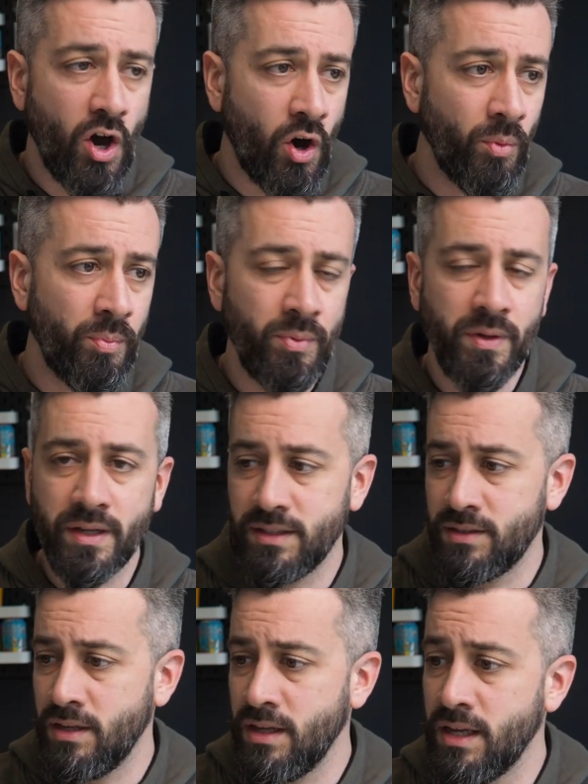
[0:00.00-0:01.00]
Hope we're gonna
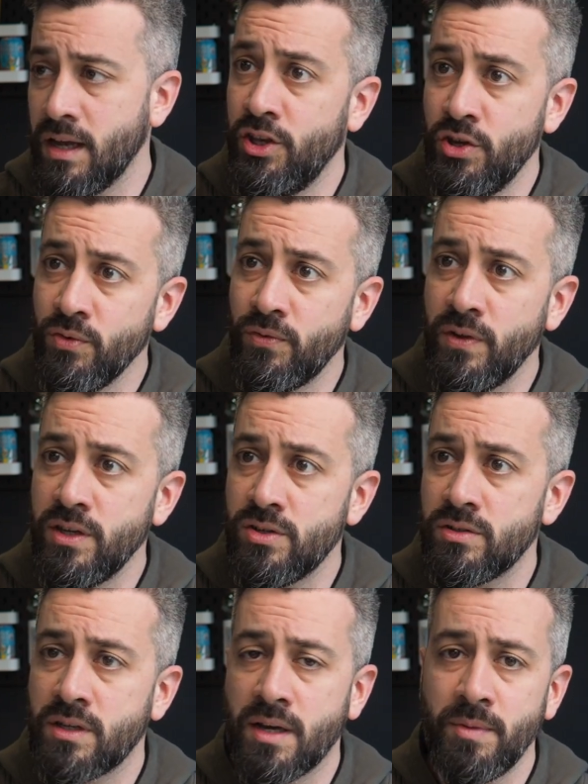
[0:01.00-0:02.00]
see uh, new
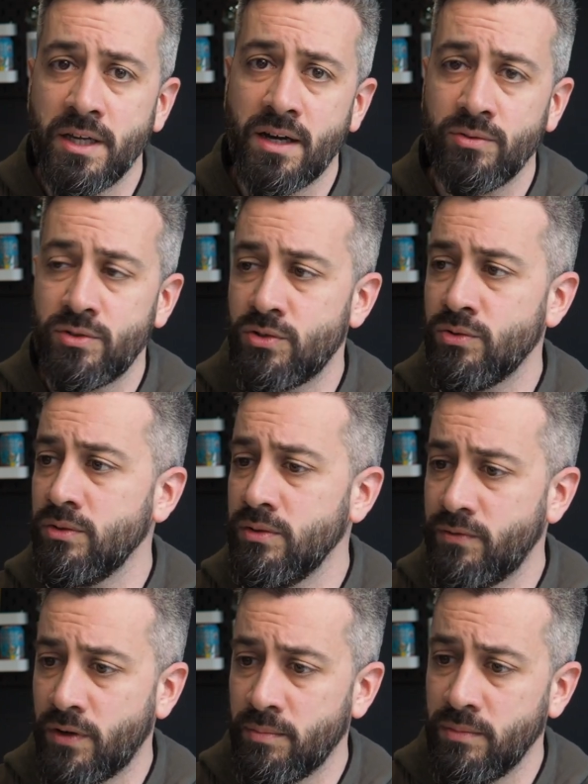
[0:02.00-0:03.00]
features coming out soon
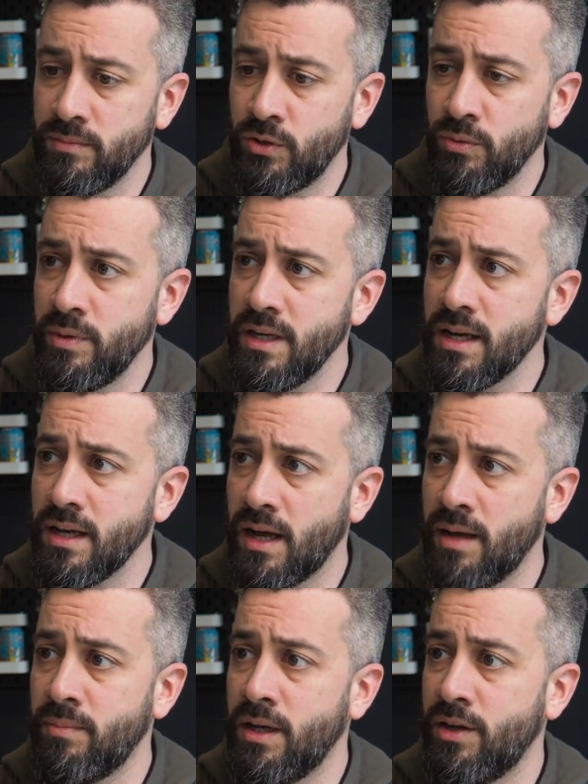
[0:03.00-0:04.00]
from Kubiya.
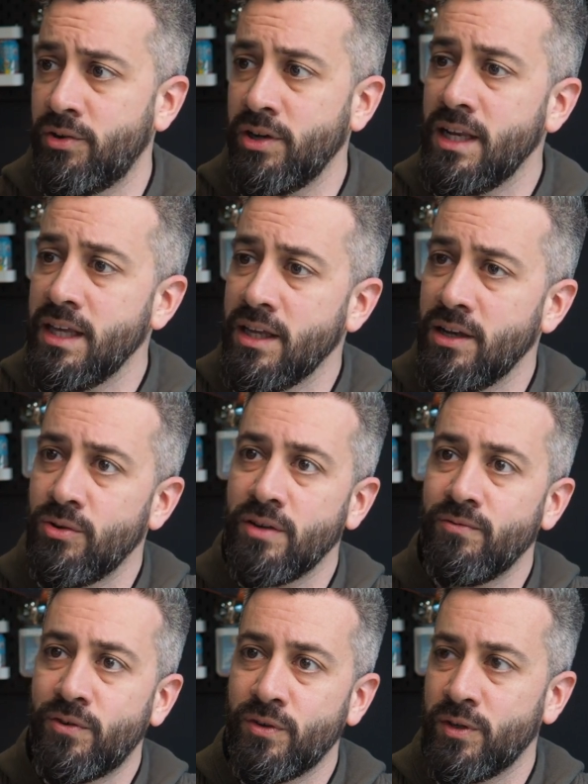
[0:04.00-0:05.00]
I'm uh, really
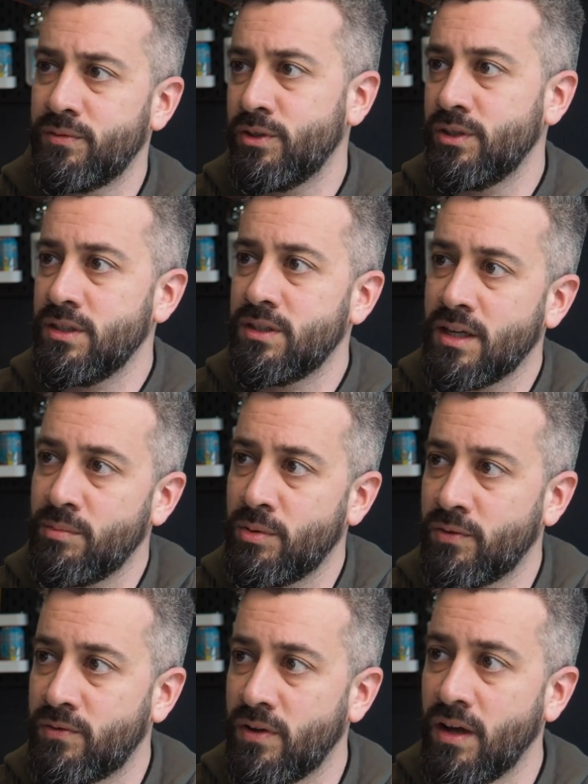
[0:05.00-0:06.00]
looking forward for this type
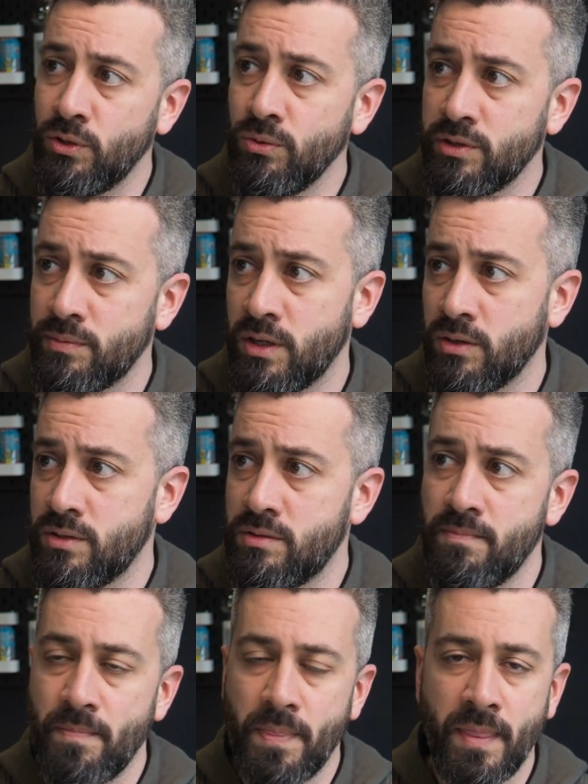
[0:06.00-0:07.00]
of tools, because
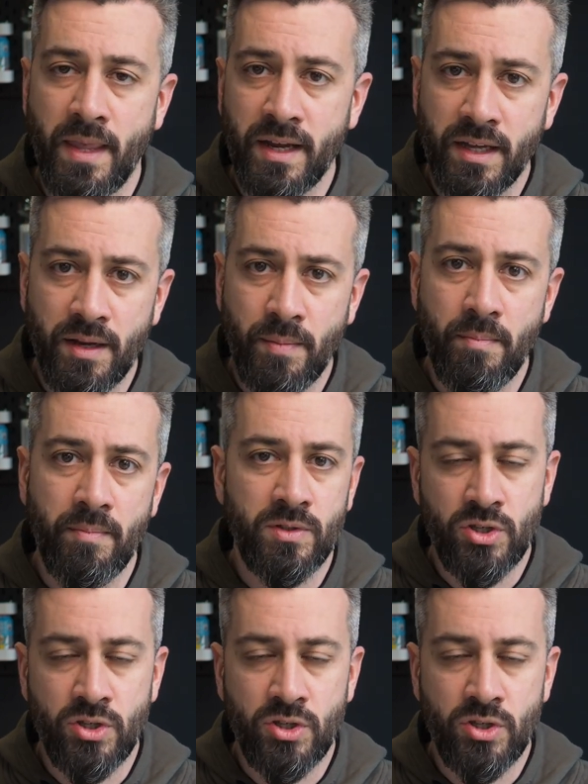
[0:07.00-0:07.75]
they're gonna